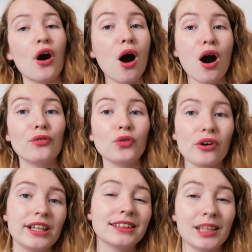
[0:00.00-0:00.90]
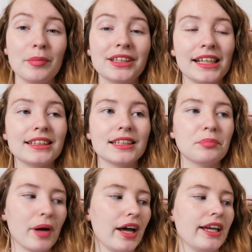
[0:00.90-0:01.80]
off or
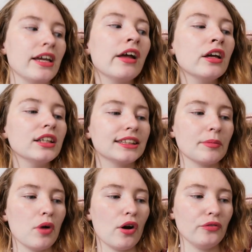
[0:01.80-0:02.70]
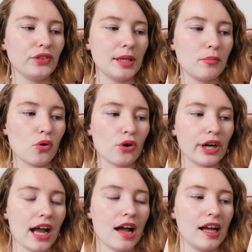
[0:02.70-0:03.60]
intimidated by some of the
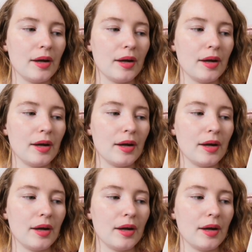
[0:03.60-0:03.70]
more